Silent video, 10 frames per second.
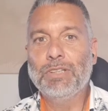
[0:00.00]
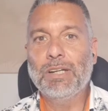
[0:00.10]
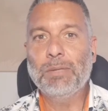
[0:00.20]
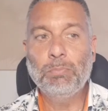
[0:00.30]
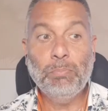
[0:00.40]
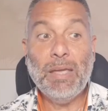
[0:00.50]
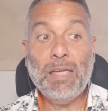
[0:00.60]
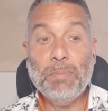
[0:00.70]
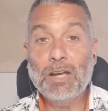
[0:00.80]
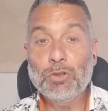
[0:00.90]
that it may
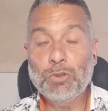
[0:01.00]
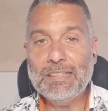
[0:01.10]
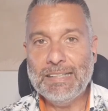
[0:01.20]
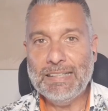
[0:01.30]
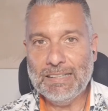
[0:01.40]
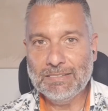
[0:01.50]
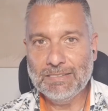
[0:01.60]
be a good idea,